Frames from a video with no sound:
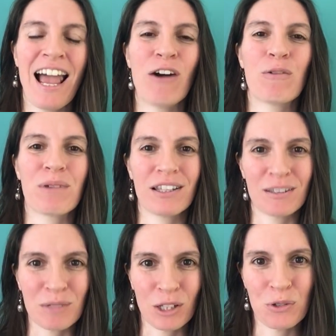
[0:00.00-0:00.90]
how it brought
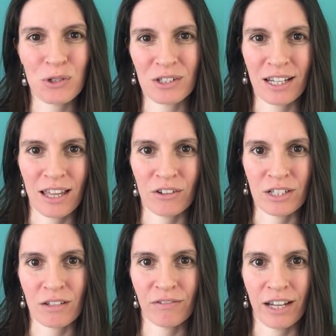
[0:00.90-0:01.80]
them closer together
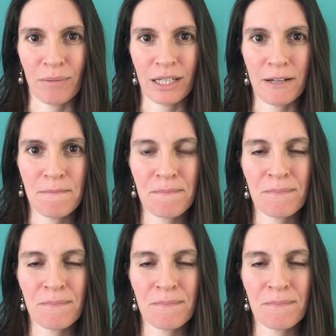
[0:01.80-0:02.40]
as a family.